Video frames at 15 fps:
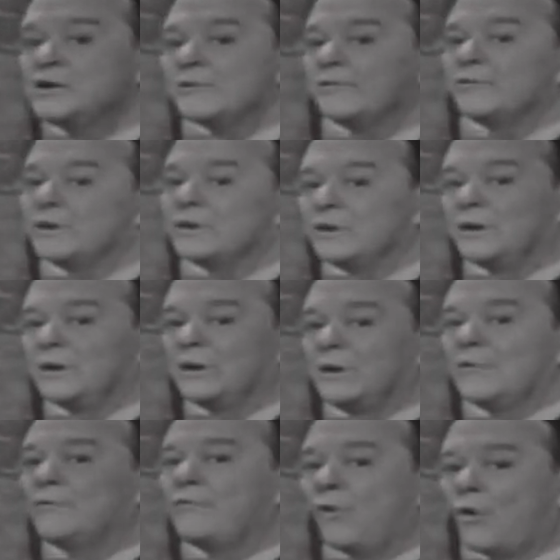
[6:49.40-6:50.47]
different
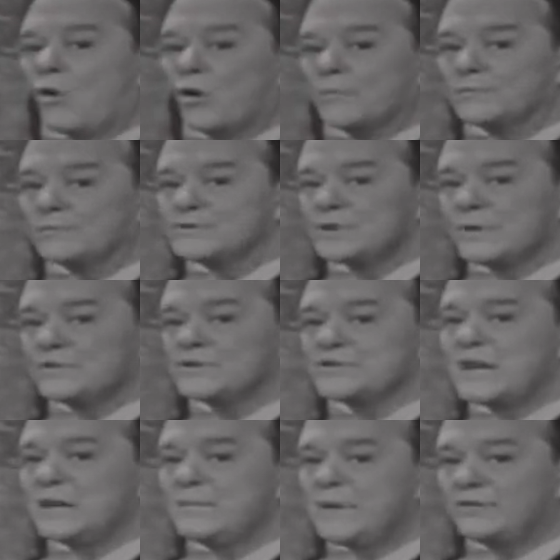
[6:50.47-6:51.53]
forms of the
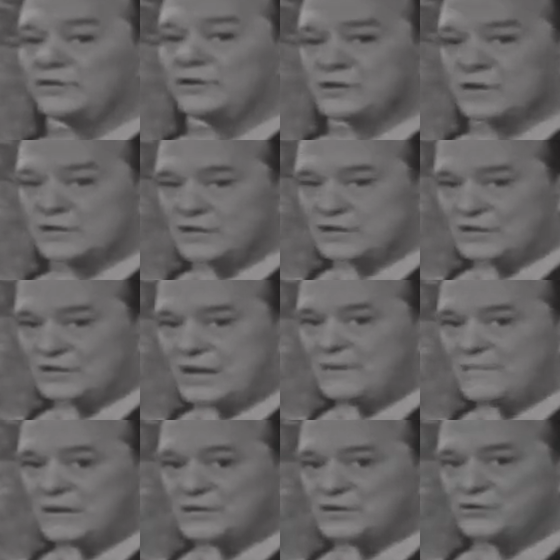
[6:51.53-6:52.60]
same message. That is, the
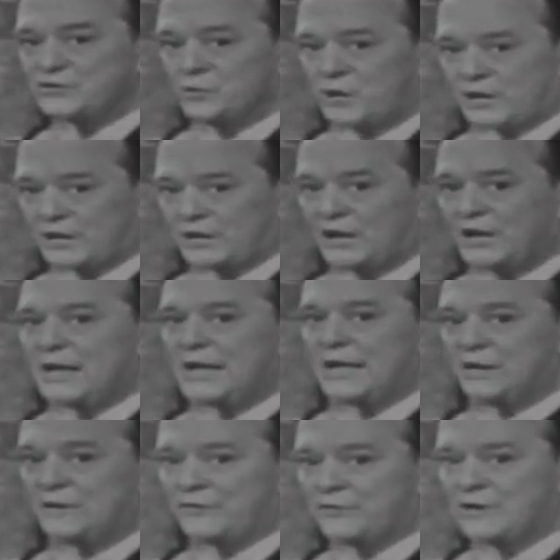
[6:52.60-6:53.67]
same message written
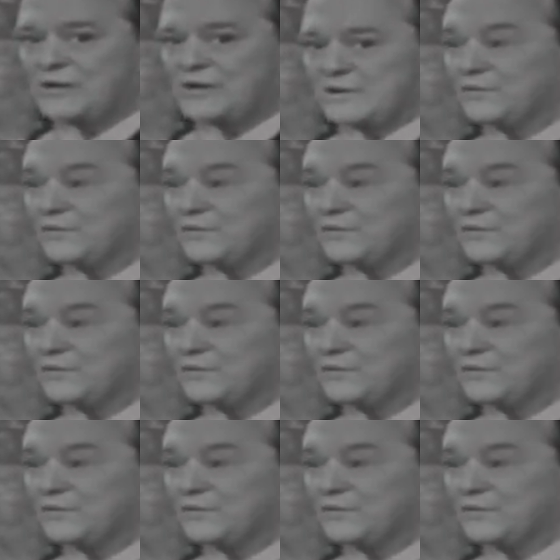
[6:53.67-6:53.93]
in three